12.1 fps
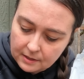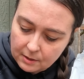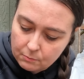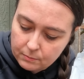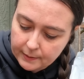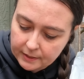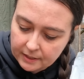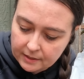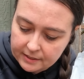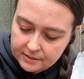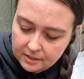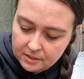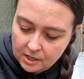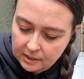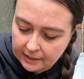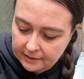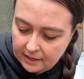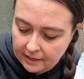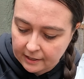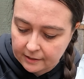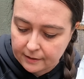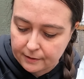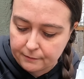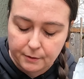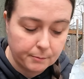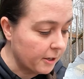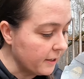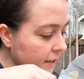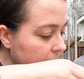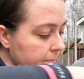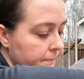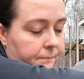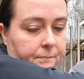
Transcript: It really likes to target that area of your body.